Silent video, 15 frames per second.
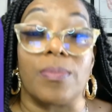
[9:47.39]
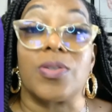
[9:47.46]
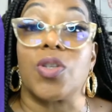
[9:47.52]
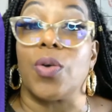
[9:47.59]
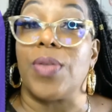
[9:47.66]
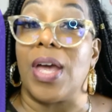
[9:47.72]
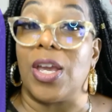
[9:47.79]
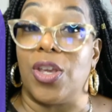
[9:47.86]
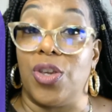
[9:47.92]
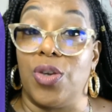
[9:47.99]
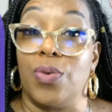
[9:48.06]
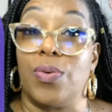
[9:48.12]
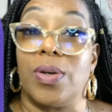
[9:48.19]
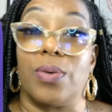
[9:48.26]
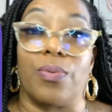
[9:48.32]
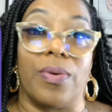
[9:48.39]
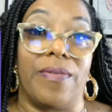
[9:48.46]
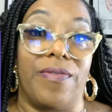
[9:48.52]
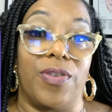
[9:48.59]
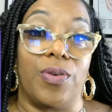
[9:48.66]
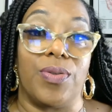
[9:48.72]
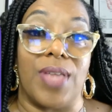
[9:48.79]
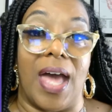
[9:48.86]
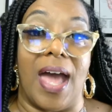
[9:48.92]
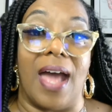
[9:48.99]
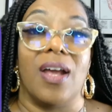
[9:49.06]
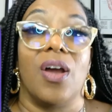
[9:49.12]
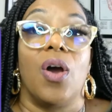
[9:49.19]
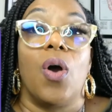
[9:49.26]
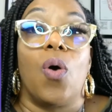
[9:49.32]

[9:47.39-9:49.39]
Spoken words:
so that you can review that